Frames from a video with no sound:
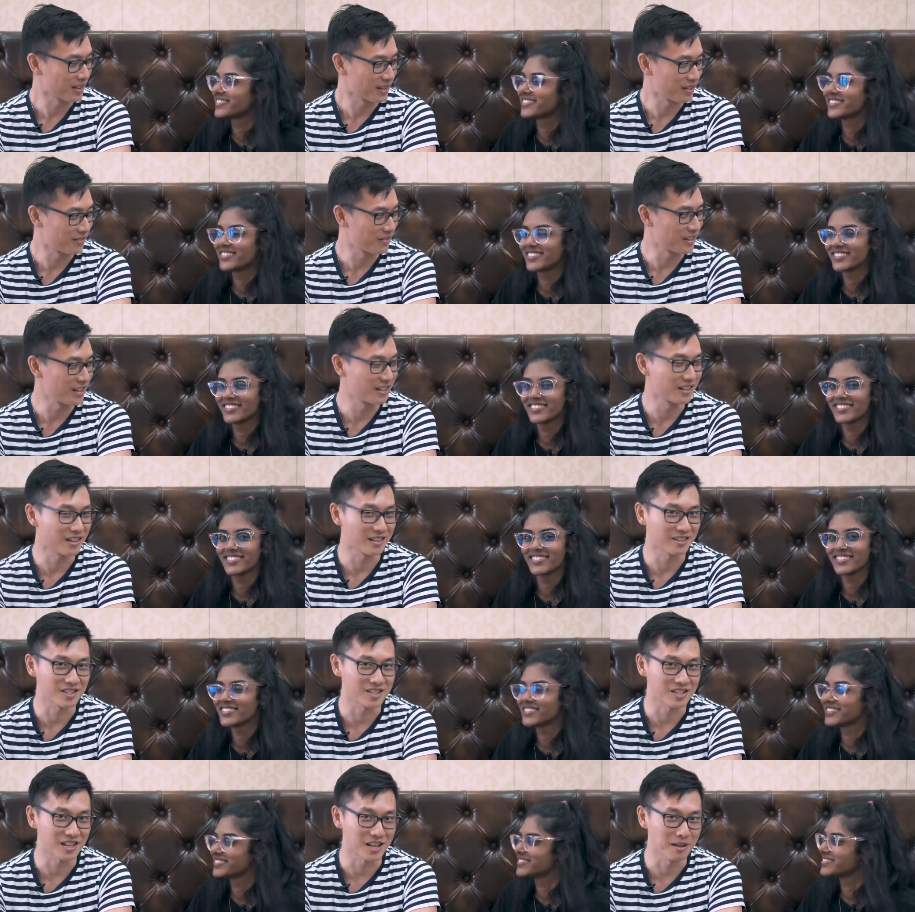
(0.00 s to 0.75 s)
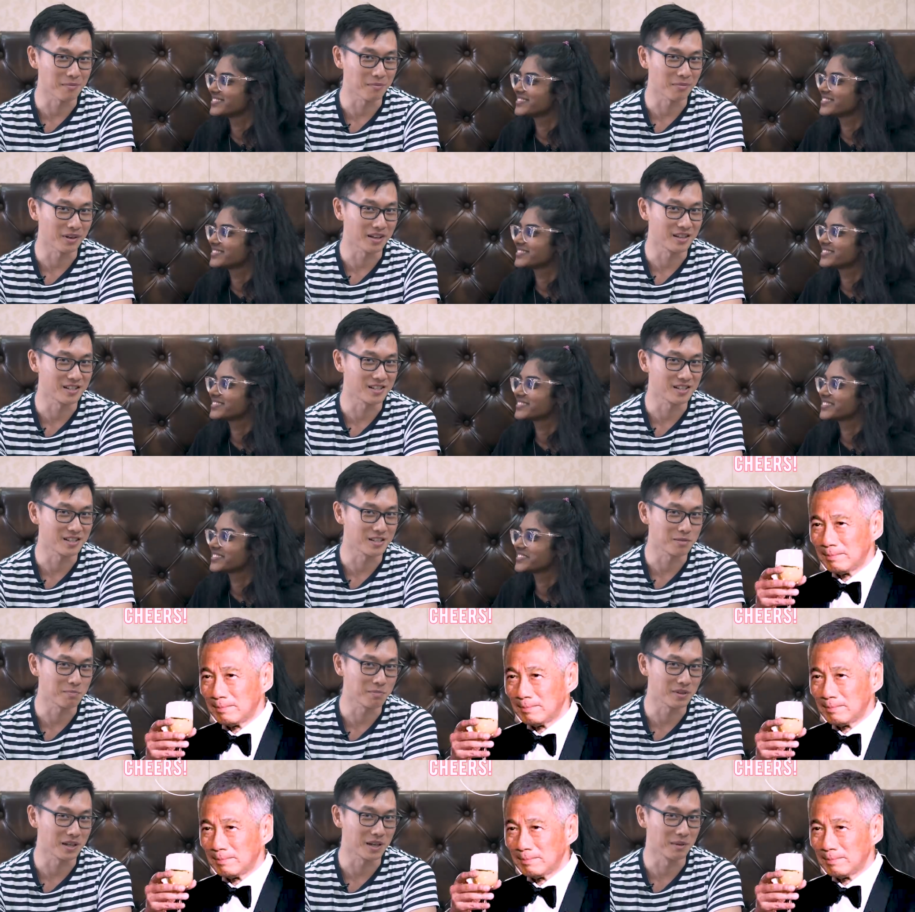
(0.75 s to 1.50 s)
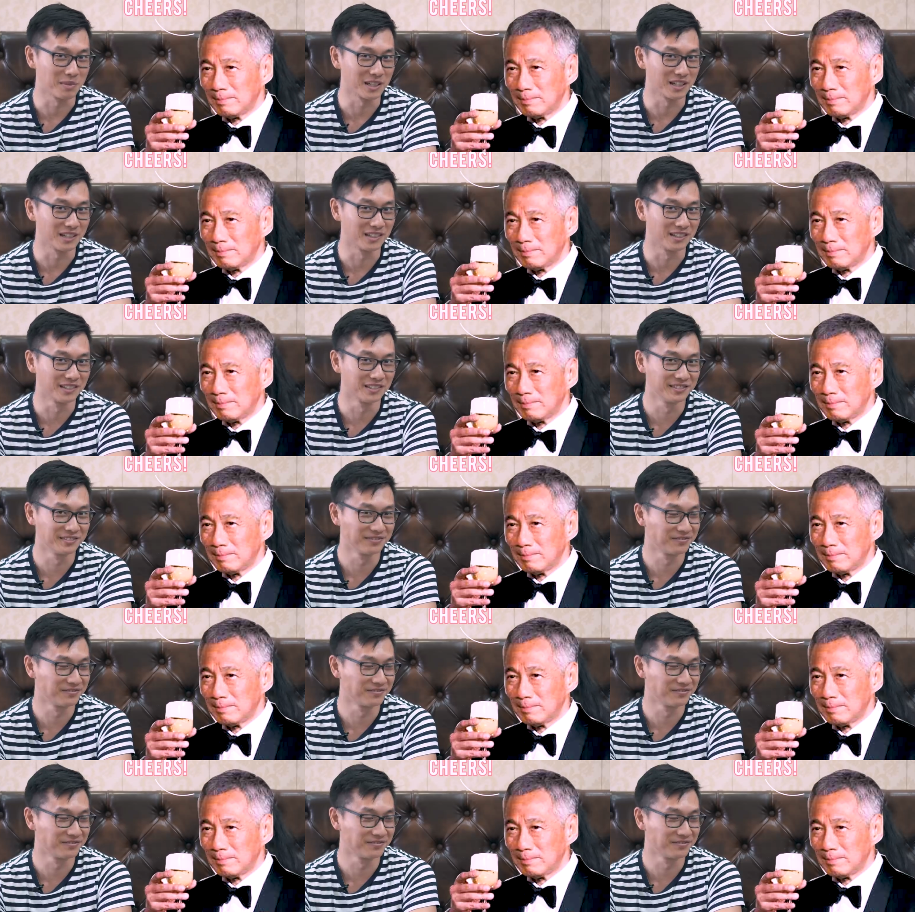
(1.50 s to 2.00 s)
Speaker 1: I've eaten at the same place as PM Lee.